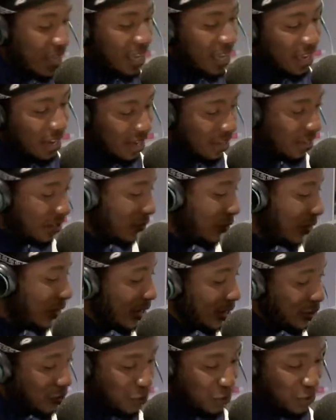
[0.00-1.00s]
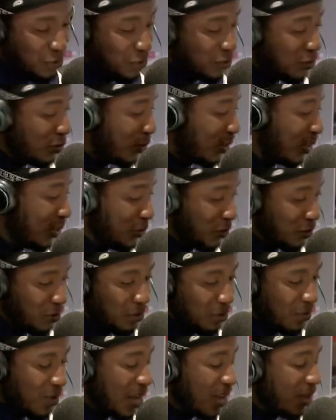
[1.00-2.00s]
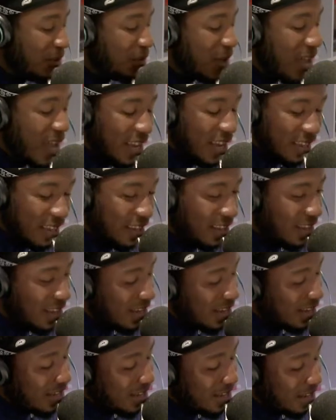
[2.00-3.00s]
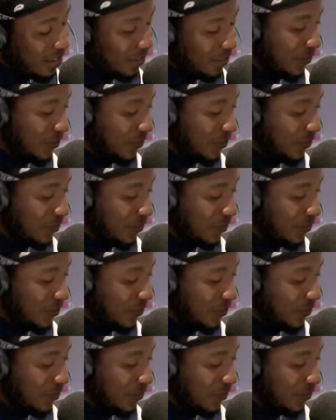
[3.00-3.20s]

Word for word: Anything I do, you know I do you right back. Yeah.